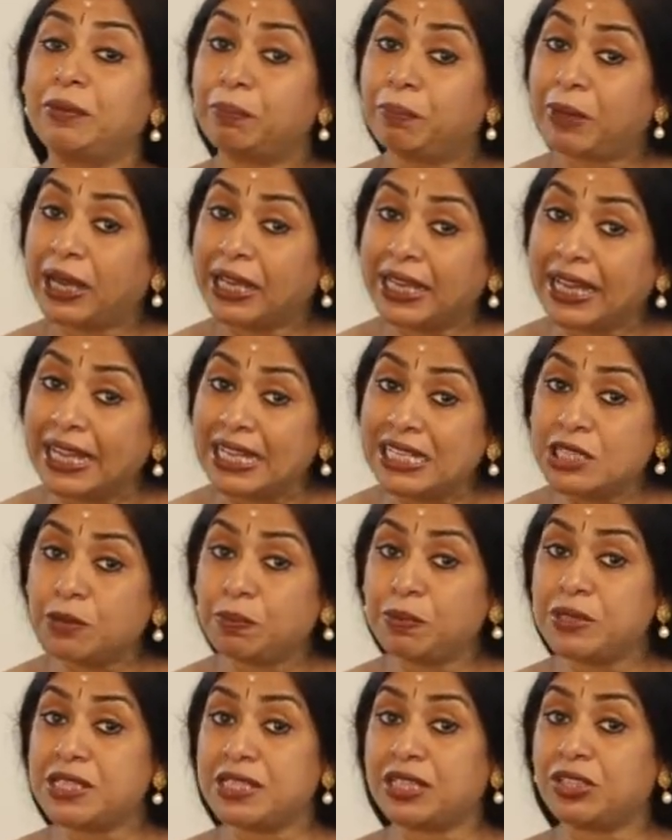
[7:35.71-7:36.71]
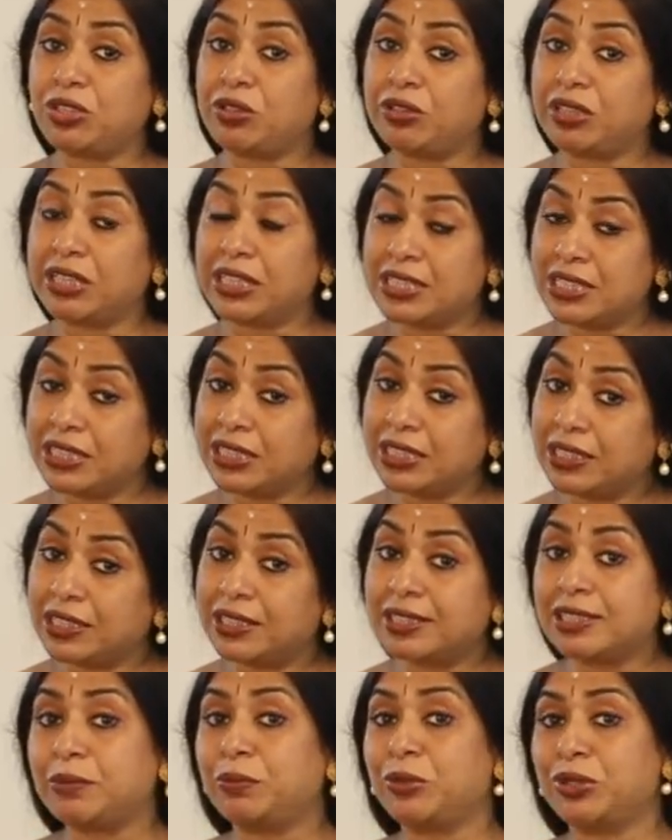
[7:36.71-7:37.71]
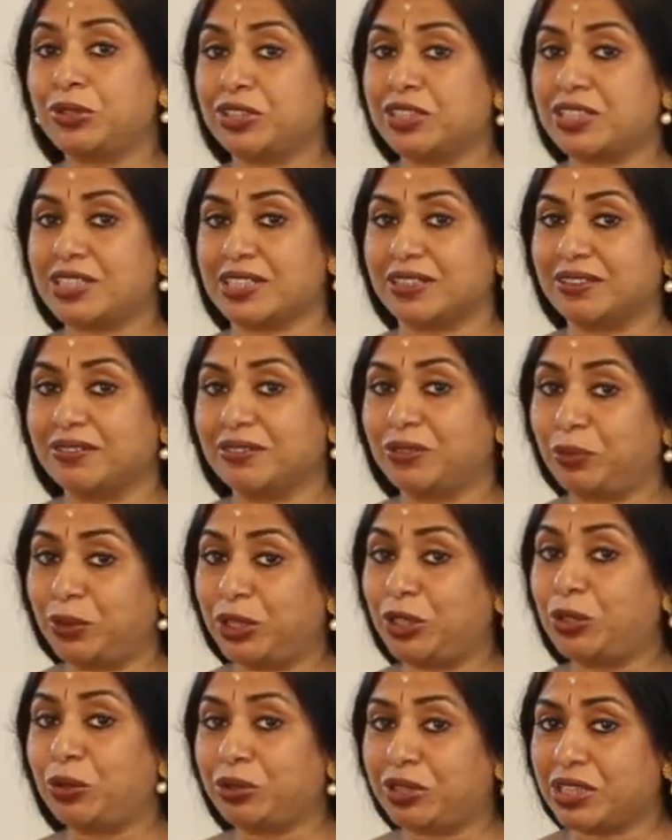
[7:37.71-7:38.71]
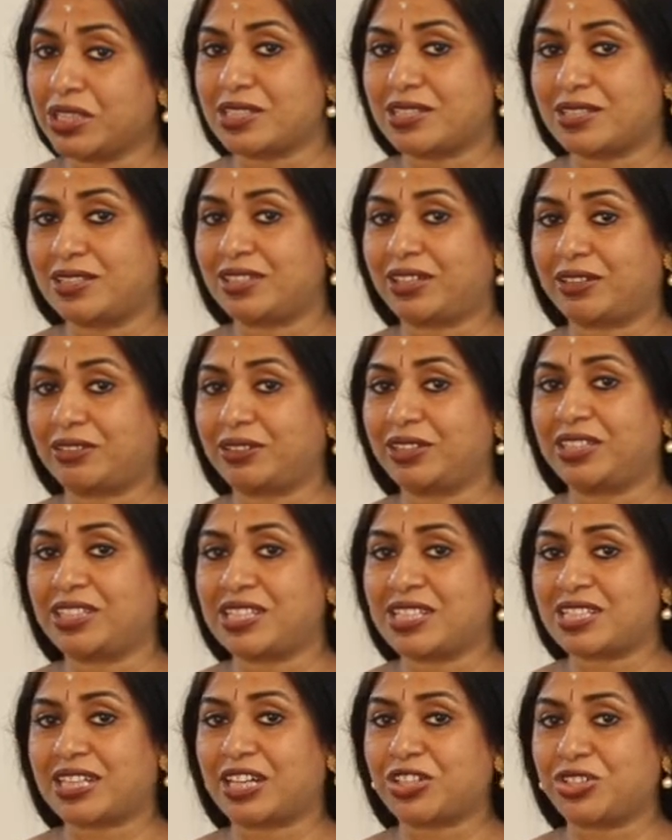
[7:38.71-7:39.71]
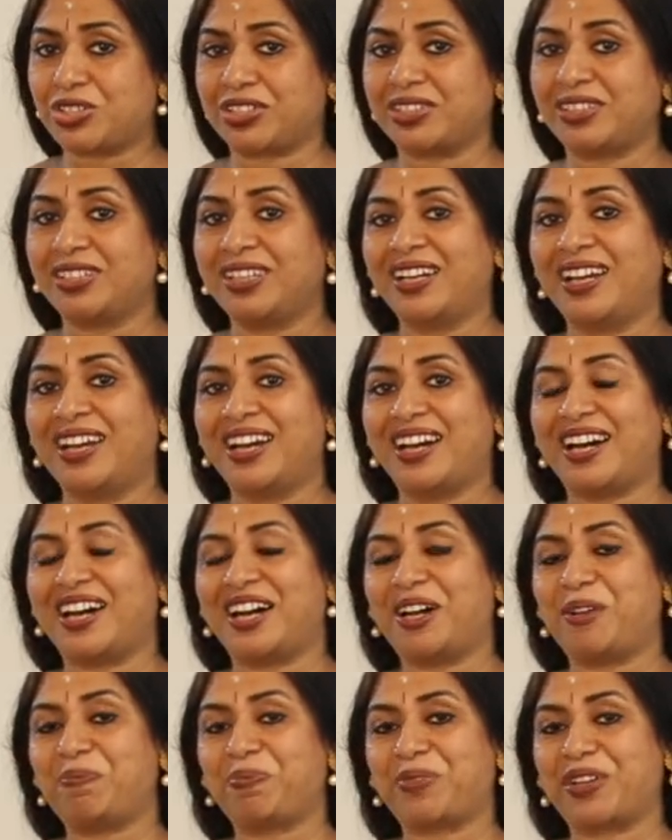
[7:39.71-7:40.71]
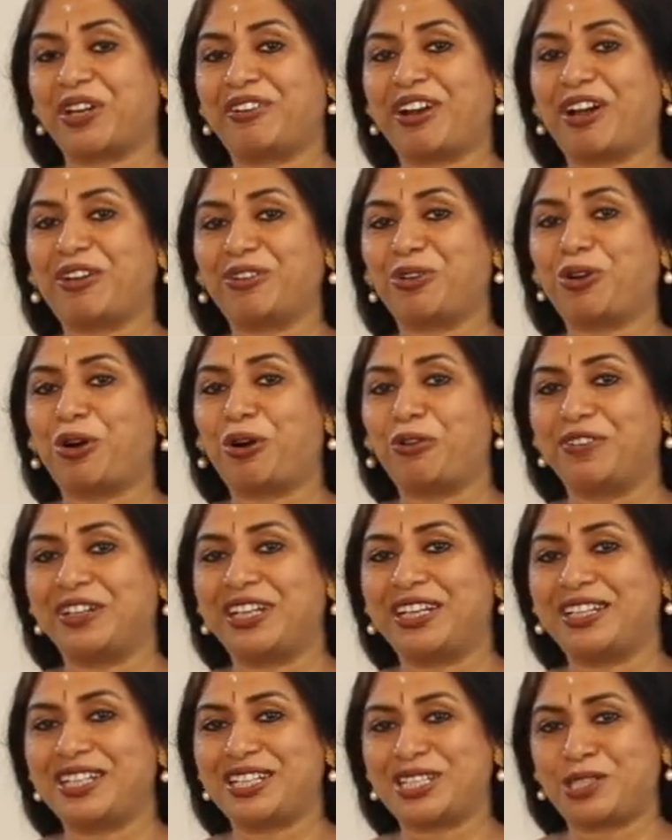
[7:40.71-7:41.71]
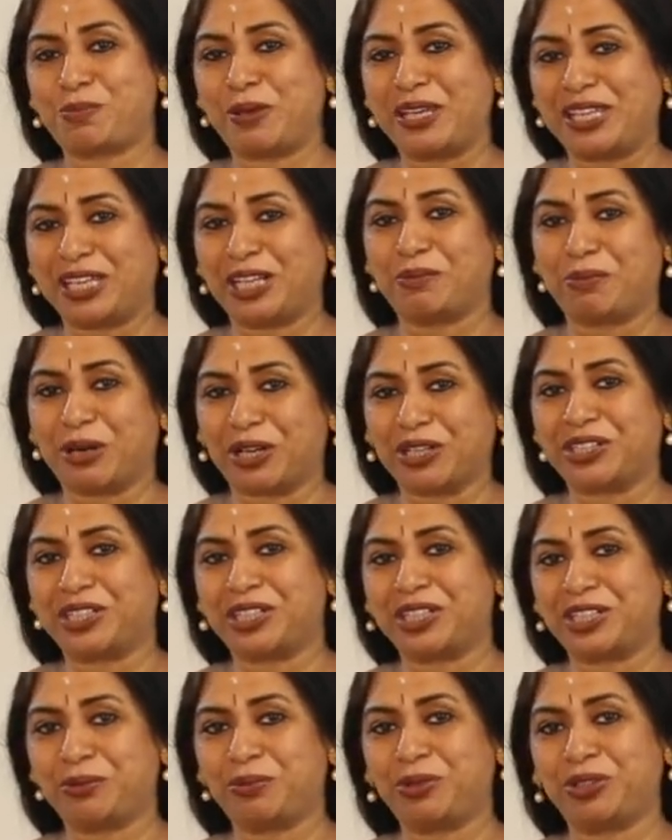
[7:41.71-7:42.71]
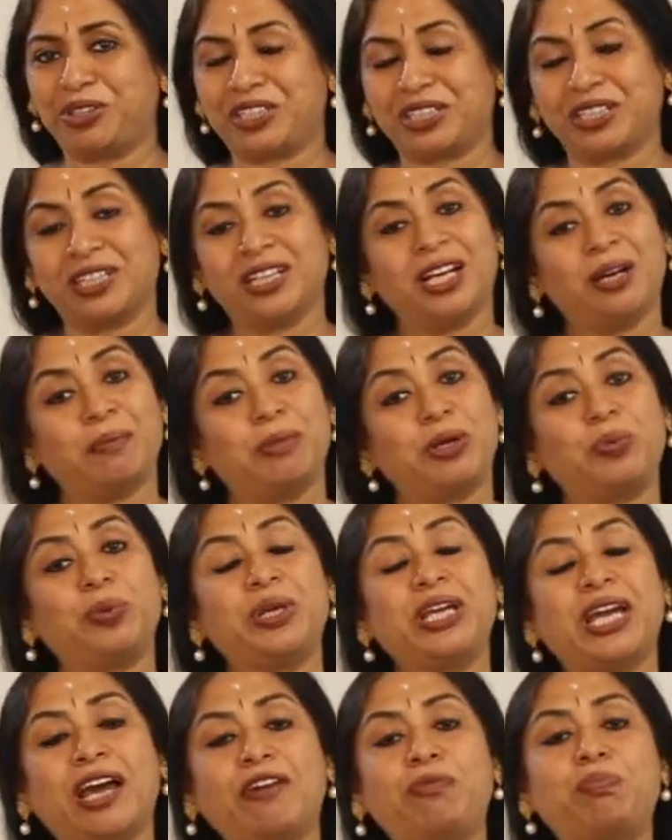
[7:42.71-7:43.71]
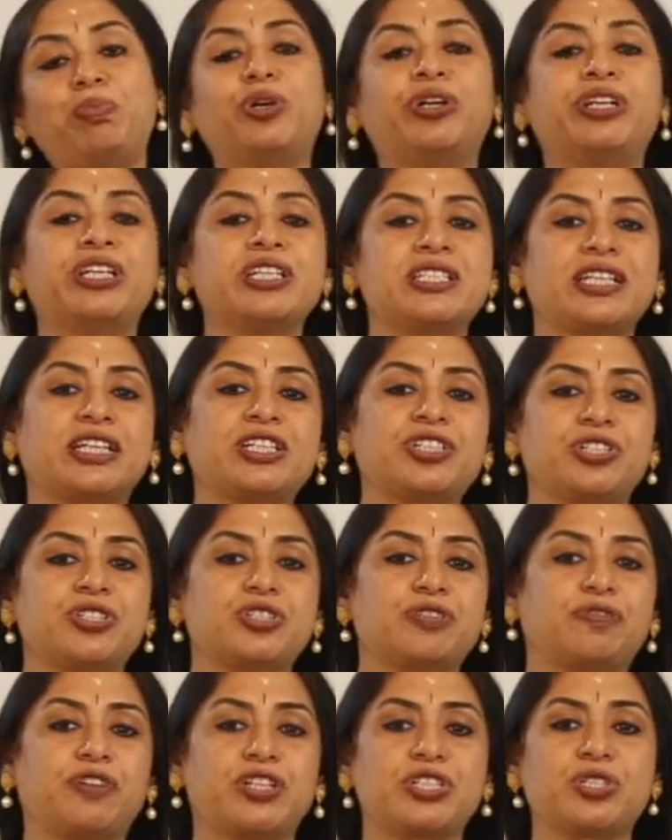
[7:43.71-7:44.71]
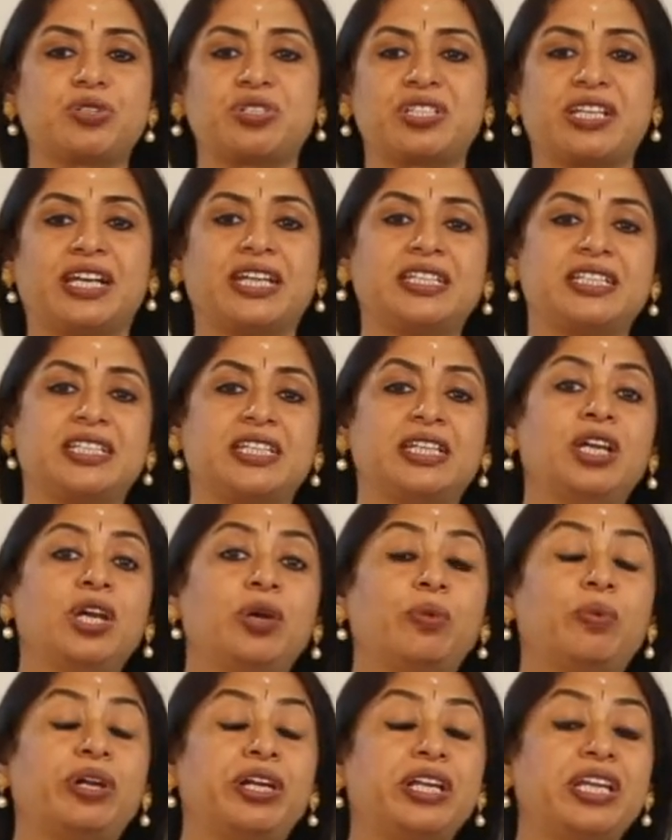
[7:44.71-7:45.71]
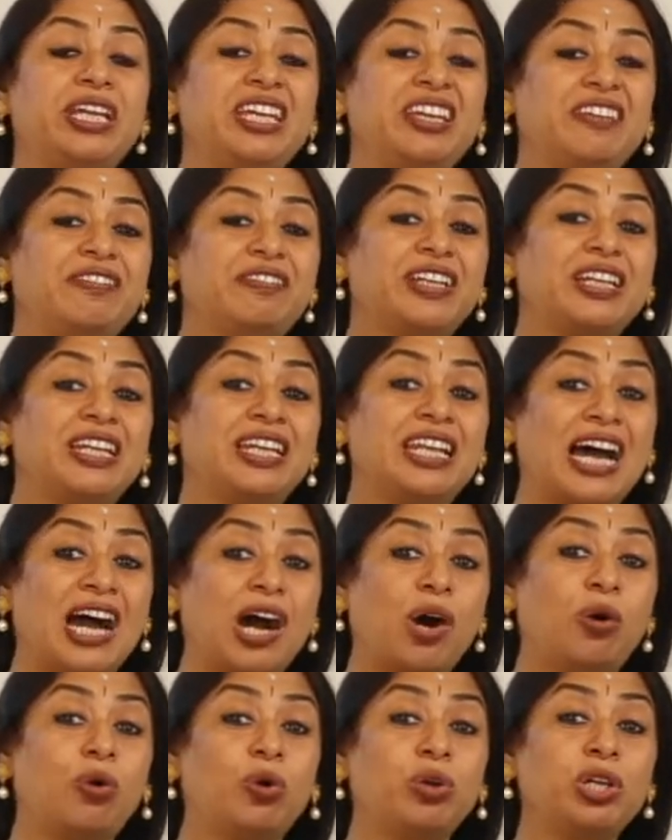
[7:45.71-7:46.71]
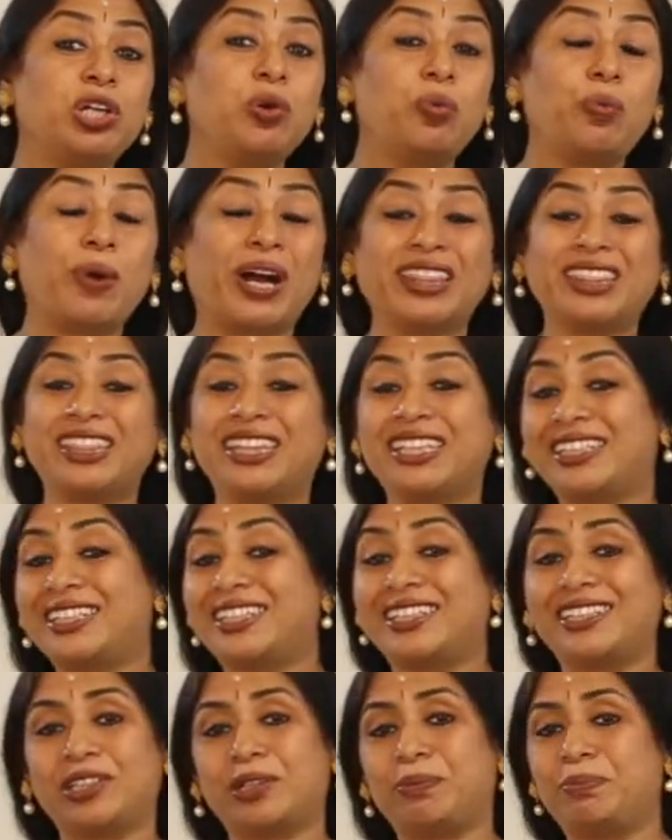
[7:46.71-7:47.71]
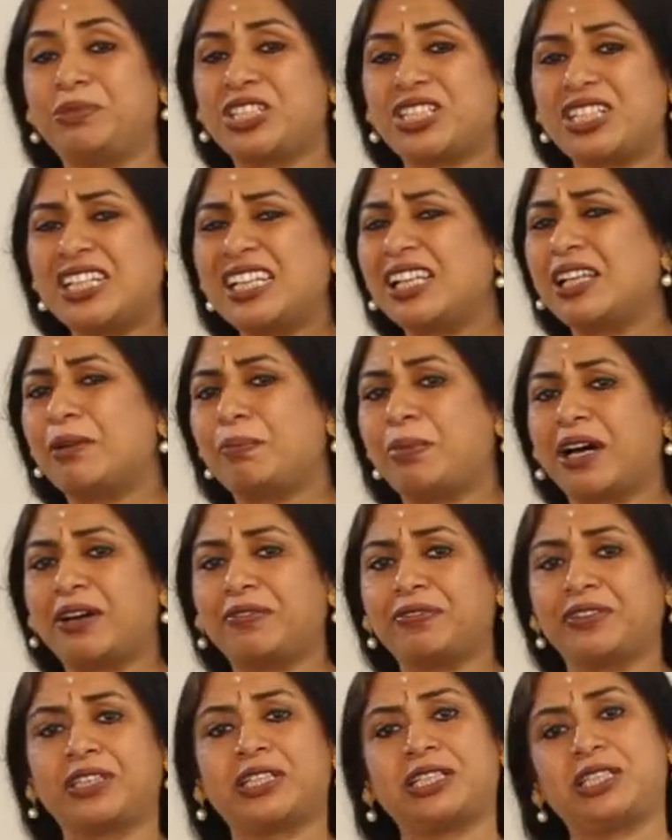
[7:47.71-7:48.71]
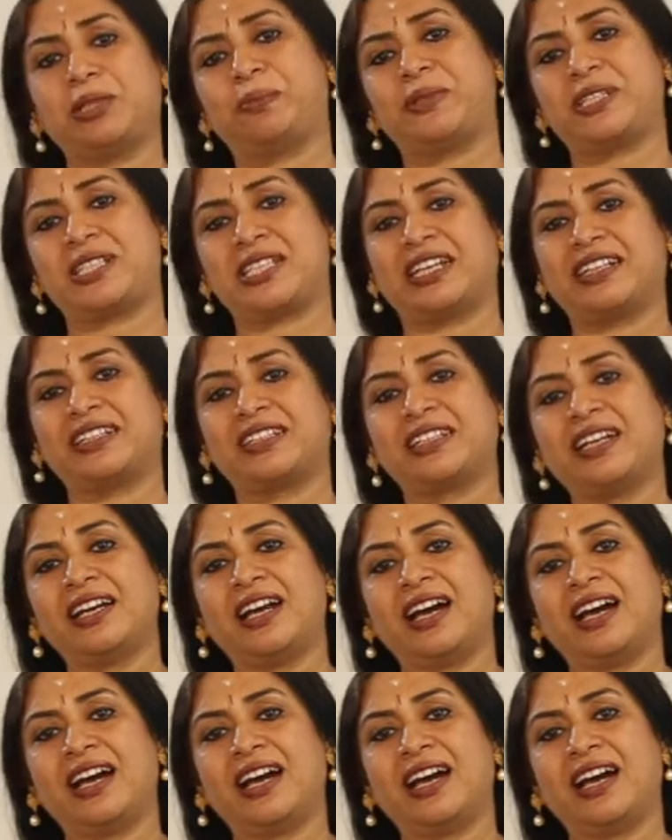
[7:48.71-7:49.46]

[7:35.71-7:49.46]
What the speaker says: By 80%, you're hitting herd immunity. We know this, the discussion around COVID is speaking about herd immunity. But we have poorer sections of our society where even now only one third, a little above 30%,